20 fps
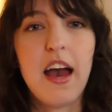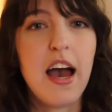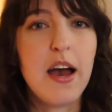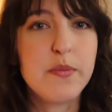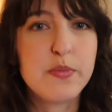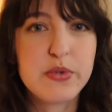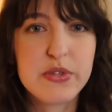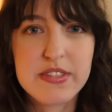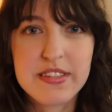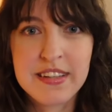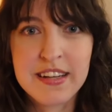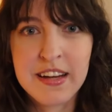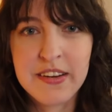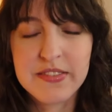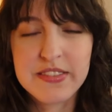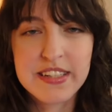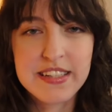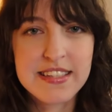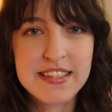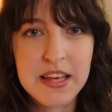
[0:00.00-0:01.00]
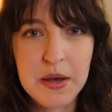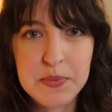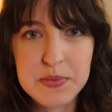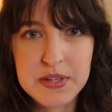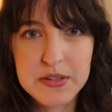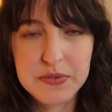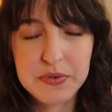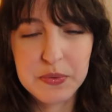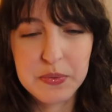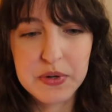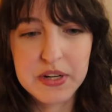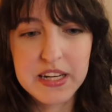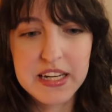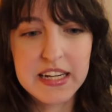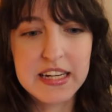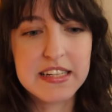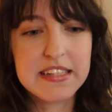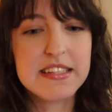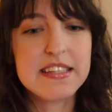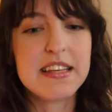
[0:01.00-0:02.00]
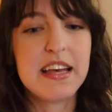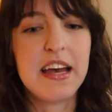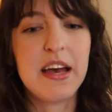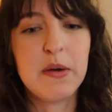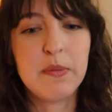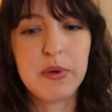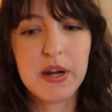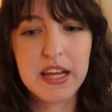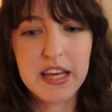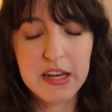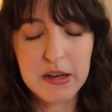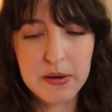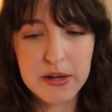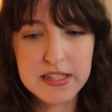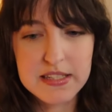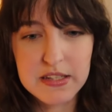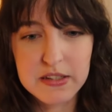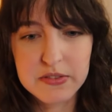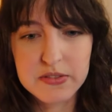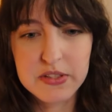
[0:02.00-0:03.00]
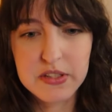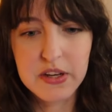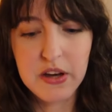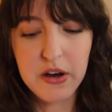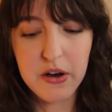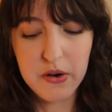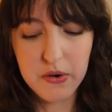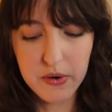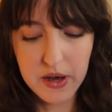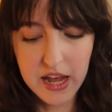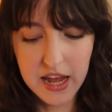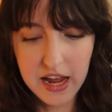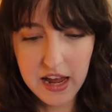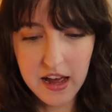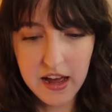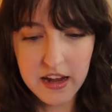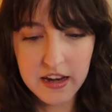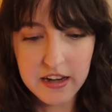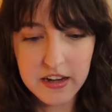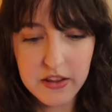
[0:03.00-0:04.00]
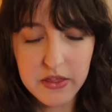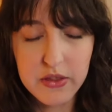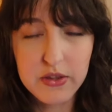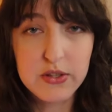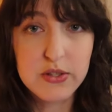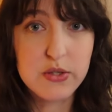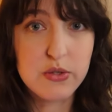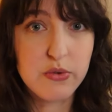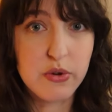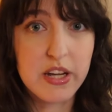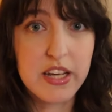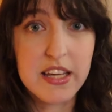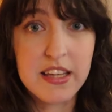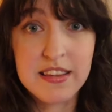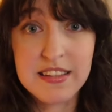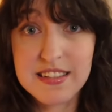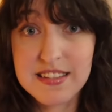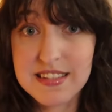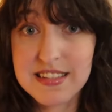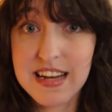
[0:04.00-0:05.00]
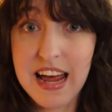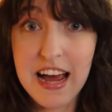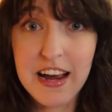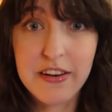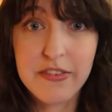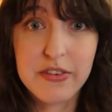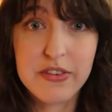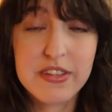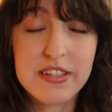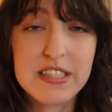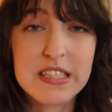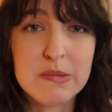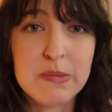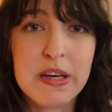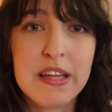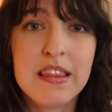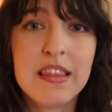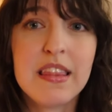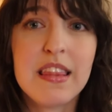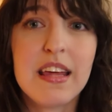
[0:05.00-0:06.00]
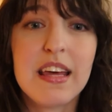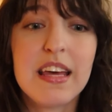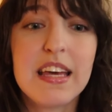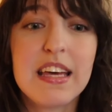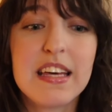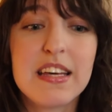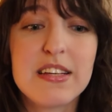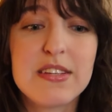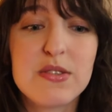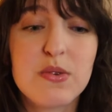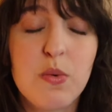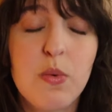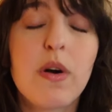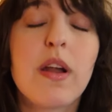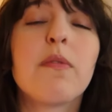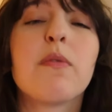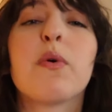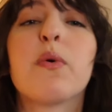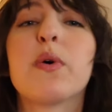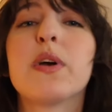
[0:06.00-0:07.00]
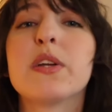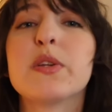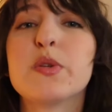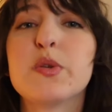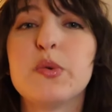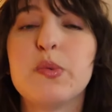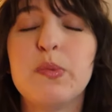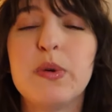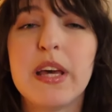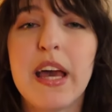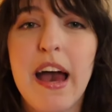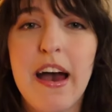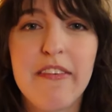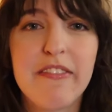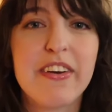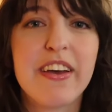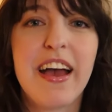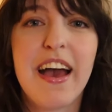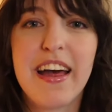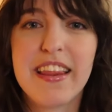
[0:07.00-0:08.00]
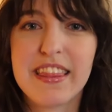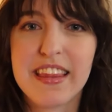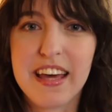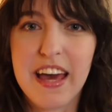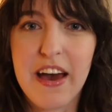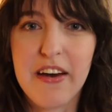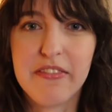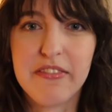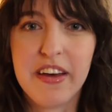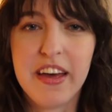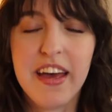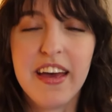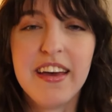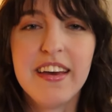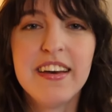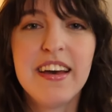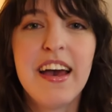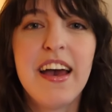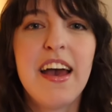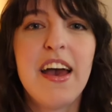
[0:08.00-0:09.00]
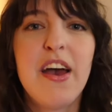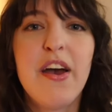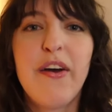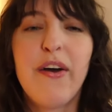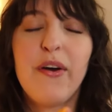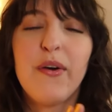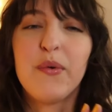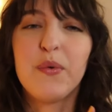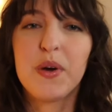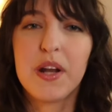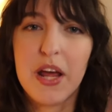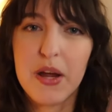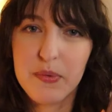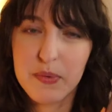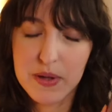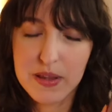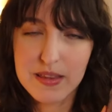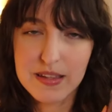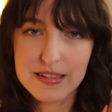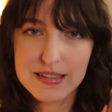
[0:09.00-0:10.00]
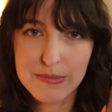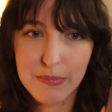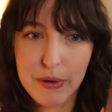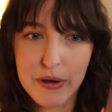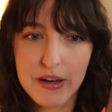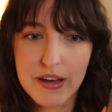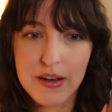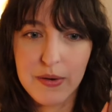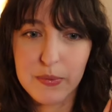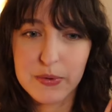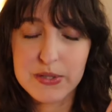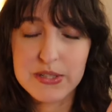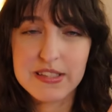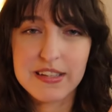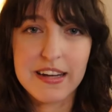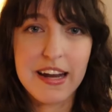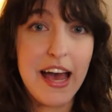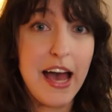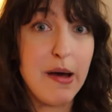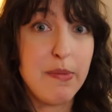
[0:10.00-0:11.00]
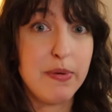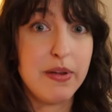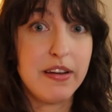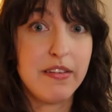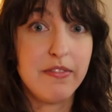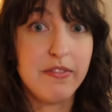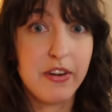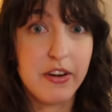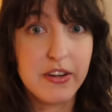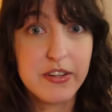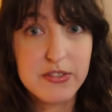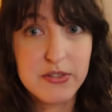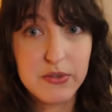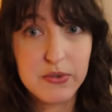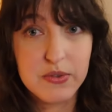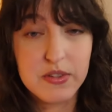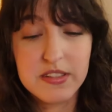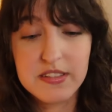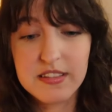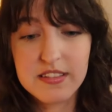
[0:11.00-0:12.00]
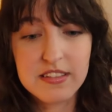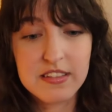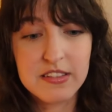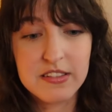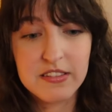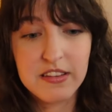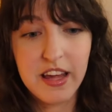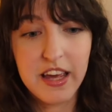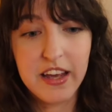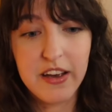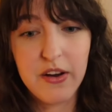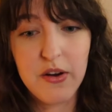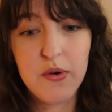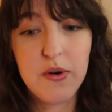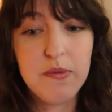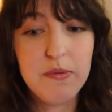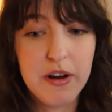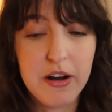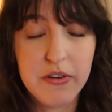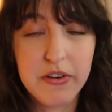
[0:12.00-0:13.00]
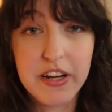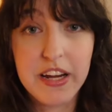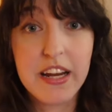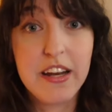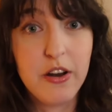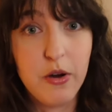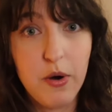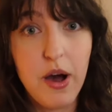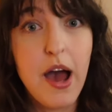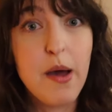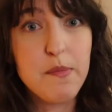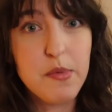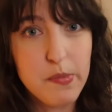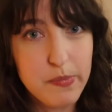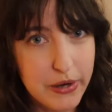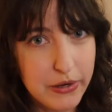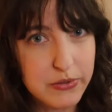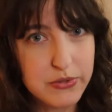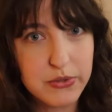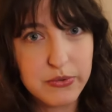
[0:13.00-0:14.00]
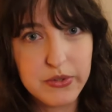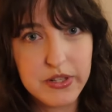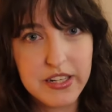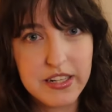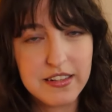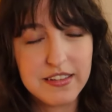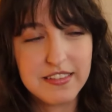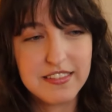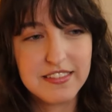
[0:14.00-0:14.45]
I'm just gonna have to accept it for what it is. I'm gonna get myself to go, and the drink and the snack for this month is what I'm going to be having at the cafe when I read this book, which is gonna happen very soon. This isn't like, oh, I'm not reading it. No, I'm about to read it.